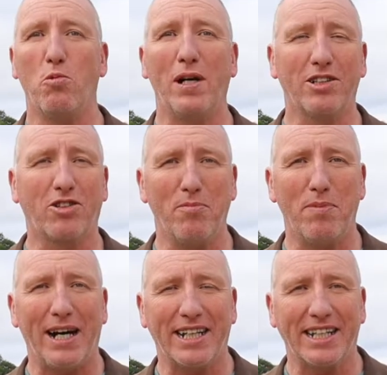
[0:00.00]
will come
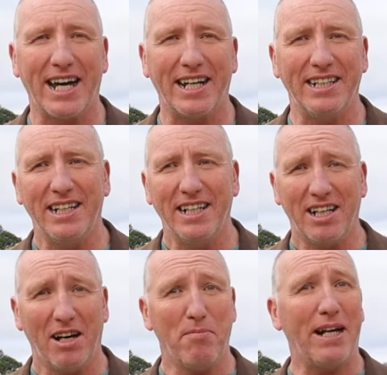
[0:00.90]
back again,
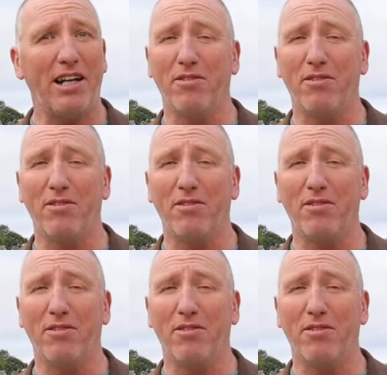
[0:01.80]
and many